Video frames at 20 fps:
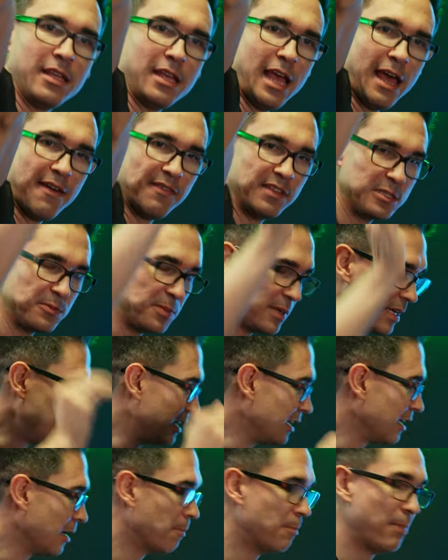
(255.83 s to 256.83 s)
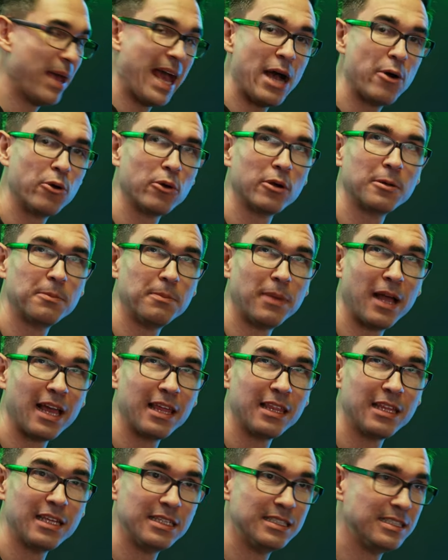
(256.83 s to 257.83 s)
have this being powered by
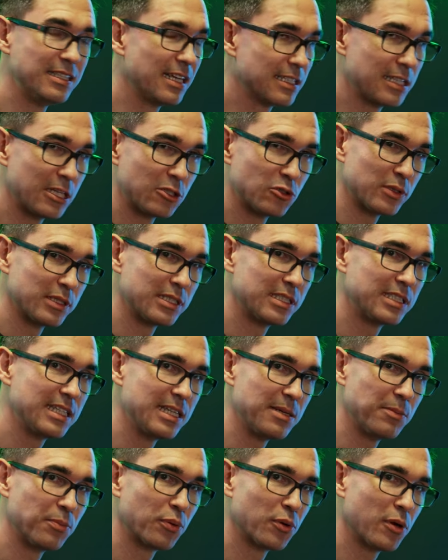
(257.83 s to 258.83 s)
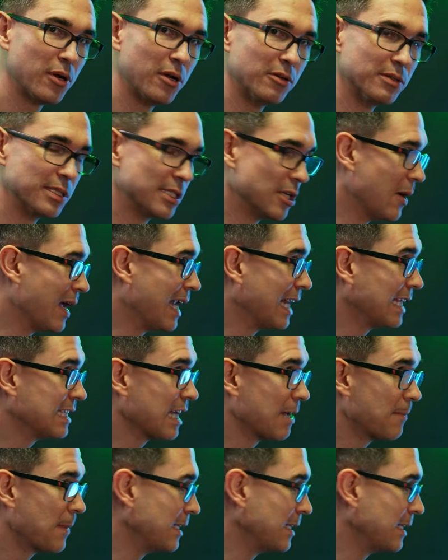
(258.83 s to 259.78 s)
the 600C Pro. So anytime